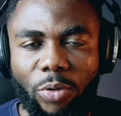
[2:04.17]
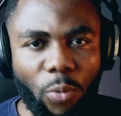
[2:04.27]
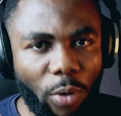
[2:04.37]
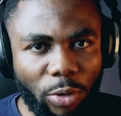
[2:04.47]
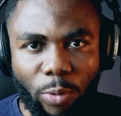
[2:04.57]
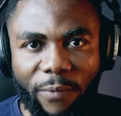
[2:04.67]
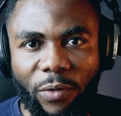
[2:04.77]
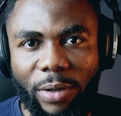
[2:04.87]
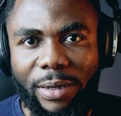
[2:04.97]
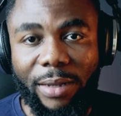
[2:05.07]
You want to
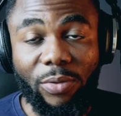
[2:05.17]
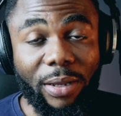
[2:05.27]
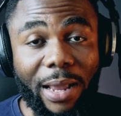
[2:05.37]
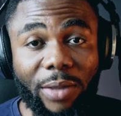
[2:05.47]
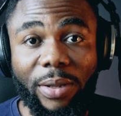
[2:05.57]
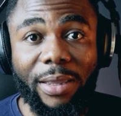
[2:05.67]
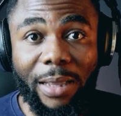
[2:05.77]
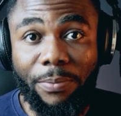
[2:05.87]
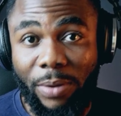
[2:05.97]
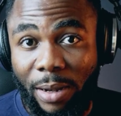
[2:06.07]
avoid that. You can actually
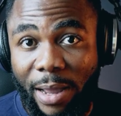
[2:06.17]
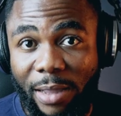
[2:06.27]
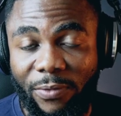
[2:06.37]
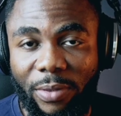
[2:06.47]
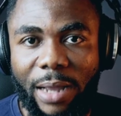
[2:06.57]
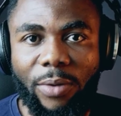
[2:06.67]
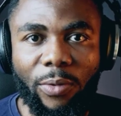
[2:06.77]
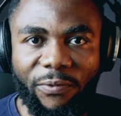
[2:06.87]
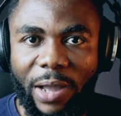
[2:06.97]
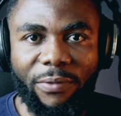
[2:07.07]
get penalized for that
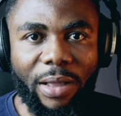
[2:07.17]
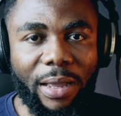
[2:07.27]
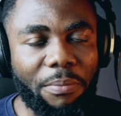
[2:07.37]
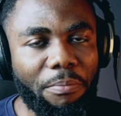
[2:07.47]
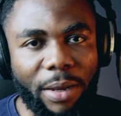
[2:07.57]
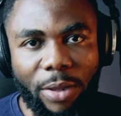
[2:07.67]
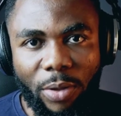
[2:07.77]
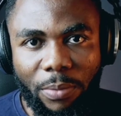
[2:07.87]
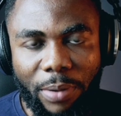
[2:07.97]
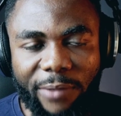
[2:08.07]
on Fiverr and many
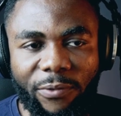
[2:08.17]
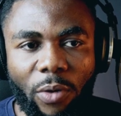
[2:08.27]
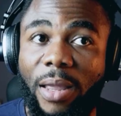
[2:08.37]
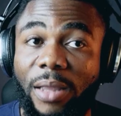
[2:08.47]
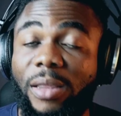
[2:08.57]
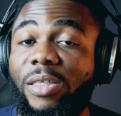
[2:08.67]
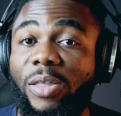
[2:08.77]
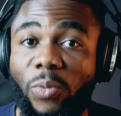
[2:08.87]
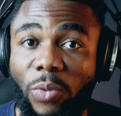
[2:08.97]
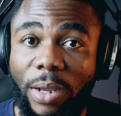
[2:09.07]
other platforms. This
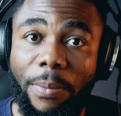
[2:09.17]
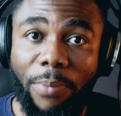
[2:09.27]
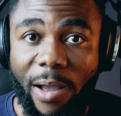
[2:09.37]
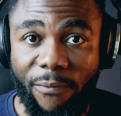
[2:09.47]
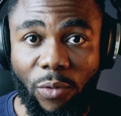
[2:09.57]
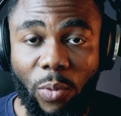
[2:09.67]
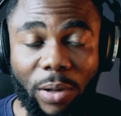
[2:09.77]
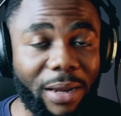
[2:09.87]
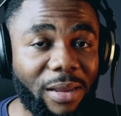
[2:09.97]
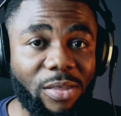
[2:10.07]
is a really powerful
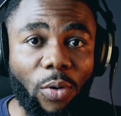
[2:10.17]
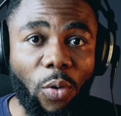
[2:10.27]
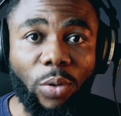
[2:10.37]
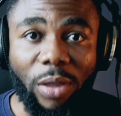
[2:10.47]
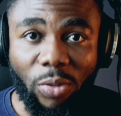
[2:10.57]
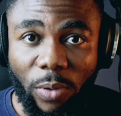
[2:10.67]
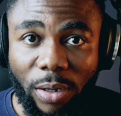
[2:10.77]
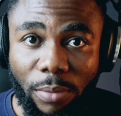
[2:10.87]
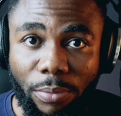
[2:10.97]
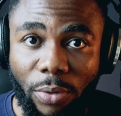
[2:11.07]
one and it's the oldest one
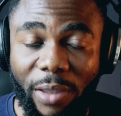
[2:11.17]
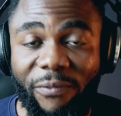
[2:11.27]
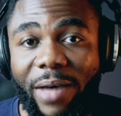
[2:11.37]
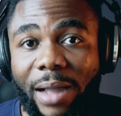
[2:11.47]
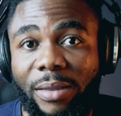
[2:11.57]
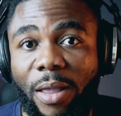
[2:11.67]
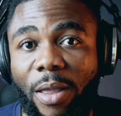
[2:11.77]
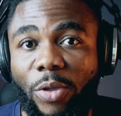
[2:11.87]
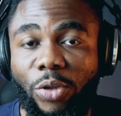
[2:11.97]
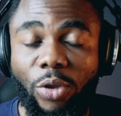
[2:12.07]
in the book. In fact,
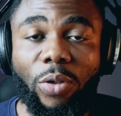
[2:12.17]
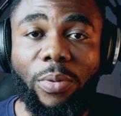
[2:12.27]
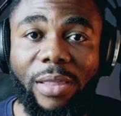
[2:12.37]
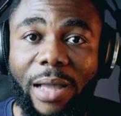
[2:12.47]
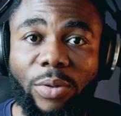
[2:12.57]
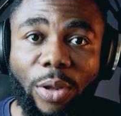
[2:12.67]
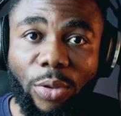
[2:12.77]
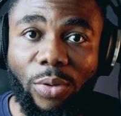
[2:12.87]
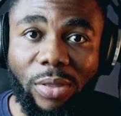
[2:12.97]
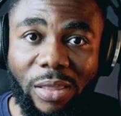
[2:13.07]
YouTubers actually
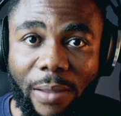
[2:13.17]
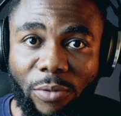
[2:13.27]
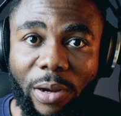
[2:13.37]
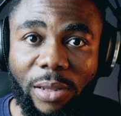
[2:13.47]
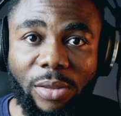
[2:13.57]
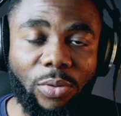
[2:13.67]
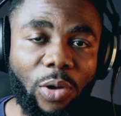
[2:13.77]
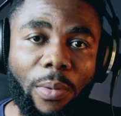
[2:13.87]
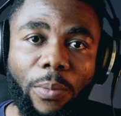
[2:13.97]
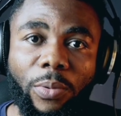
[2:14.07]
use the same strategy to
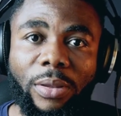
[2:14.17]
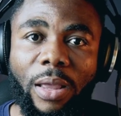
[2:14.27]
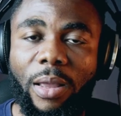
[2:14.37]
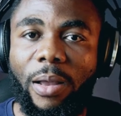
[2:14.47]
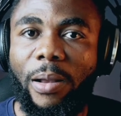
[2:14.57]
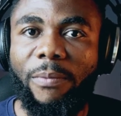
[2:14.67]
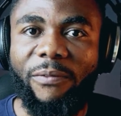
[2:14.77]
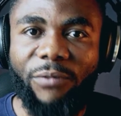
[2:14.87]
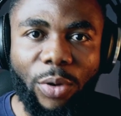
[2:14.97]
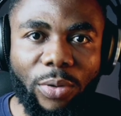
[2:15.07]
come up with um,
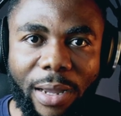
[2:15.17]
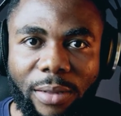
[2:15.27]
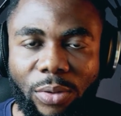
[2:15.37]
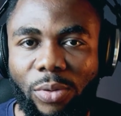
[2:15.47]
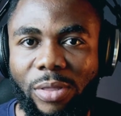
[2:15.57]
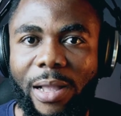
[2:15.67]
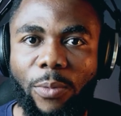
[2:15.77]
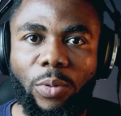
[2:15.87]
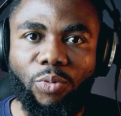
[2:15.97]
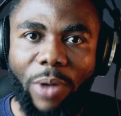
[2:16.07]
video titles
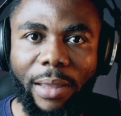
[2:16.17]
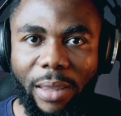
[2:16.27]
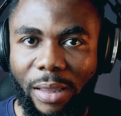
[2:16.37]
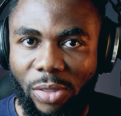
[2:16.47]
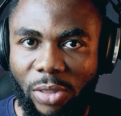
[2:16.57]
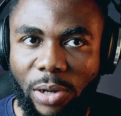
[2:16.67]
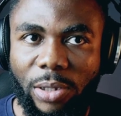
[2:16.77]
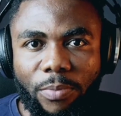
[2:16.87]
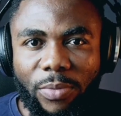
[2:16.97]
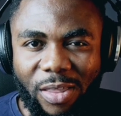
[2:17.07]
that will rank in search.